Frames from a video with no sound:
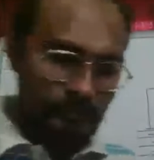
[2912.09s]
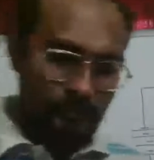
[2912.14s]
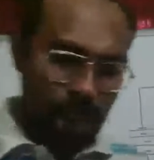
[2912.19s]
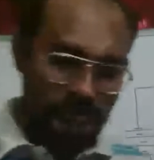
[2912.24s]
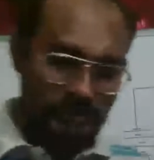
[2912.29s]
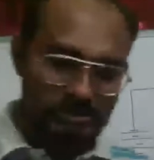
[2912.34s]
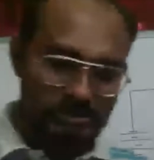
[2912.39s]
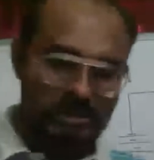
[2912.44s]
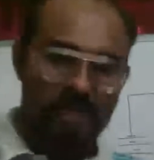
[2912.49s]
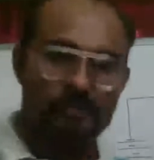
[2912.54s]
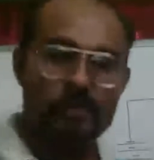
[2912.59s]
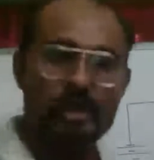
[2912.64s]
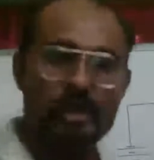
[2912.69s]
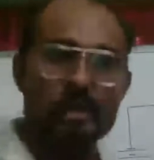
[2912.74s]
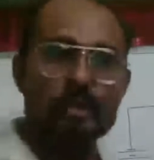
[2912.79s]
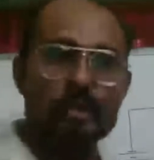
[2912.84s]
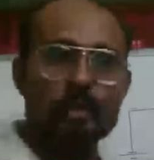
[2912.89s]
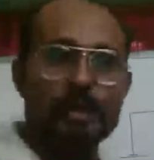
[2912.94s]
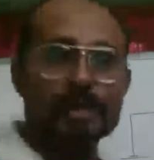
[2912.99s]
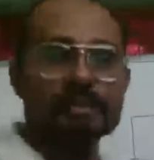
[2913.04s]
First of
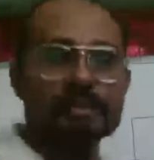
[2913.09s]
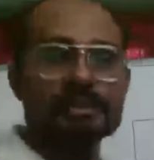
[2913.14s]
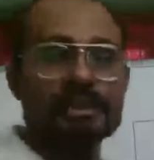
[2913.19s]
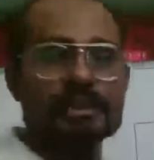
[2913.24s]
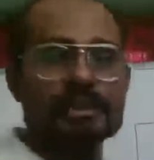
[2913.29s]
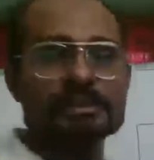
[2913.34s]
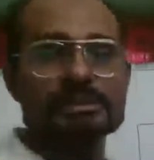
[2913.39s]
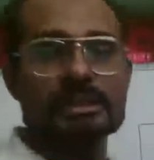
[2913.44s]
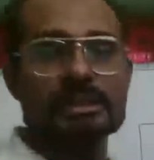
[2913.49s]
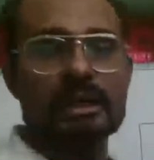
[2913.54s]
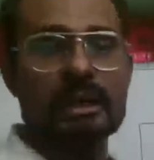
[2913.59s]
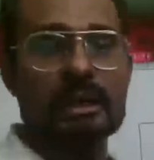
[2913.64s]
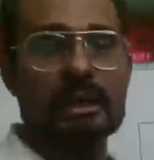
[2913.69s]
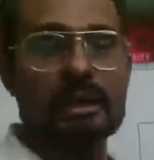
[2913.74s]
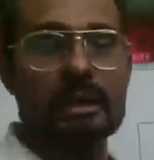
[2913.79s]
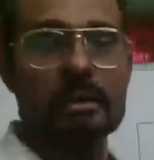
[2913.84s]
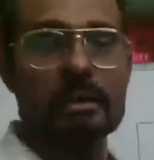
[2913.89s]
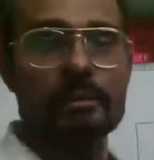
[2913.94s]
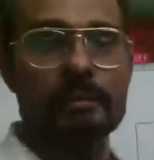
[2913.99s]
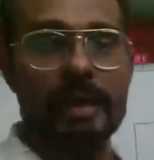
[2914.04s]
all, when does
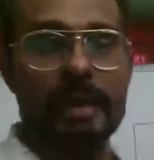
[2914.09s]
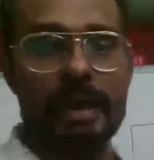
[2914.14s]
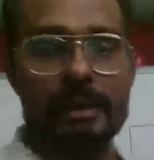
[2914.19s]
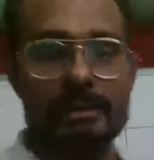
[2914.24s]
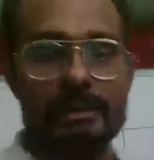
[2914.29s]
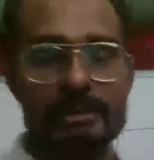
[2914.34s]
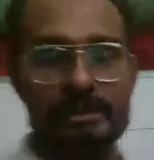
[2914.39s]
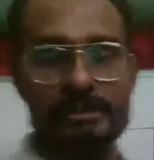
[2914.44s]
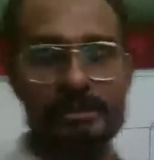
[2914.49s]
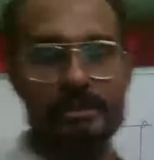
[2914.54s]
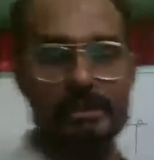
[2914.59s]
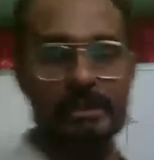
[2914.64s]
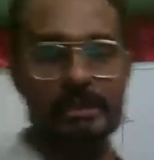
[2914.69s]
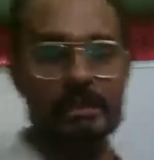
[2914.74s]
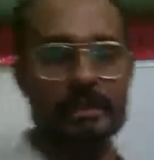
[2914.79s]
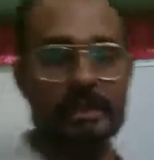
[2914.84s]
a magnetic